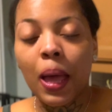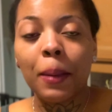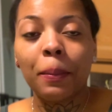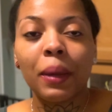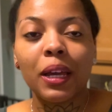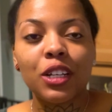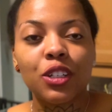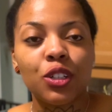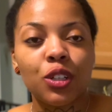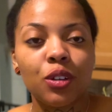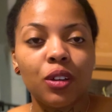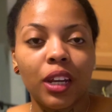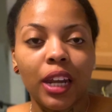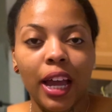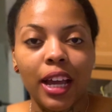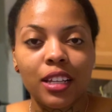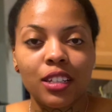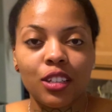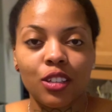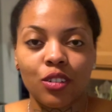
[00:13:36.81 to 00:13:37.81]
Make sure you
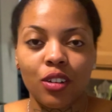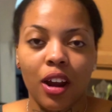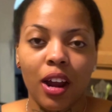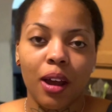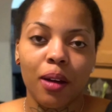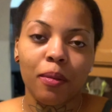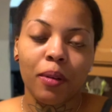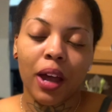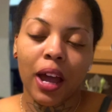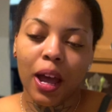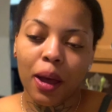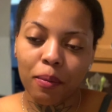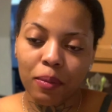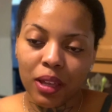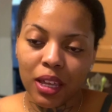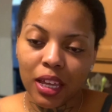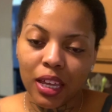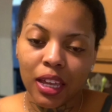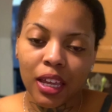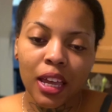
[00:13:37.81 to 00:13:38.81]
like, subscribe,
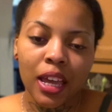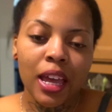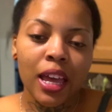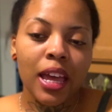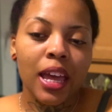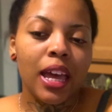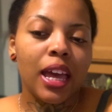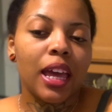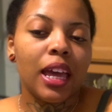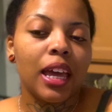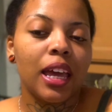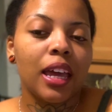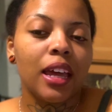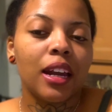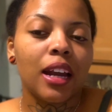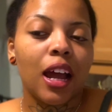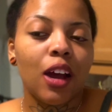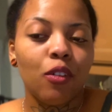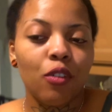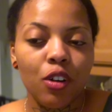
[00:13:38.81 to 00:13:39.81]
comment, and
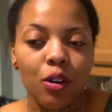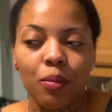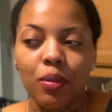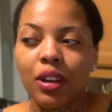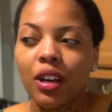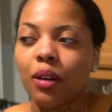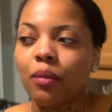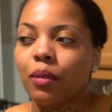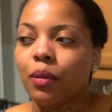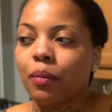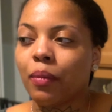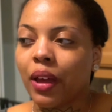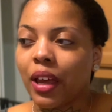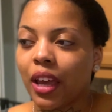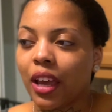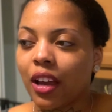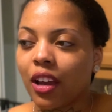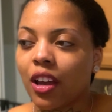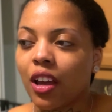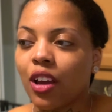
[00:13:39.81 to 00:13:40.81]
I will be coming
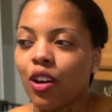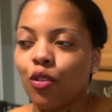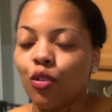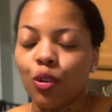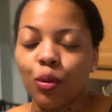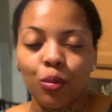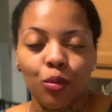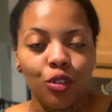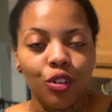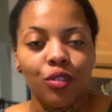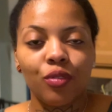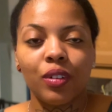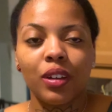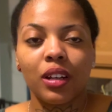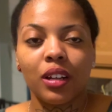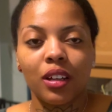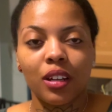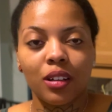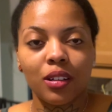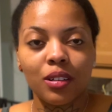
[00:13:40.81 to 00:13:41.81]
back with more
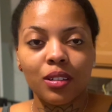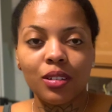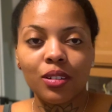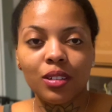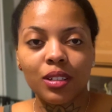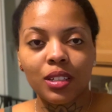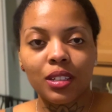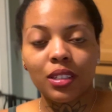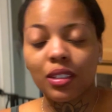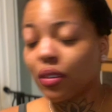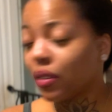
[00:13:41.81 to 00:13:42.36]
videos.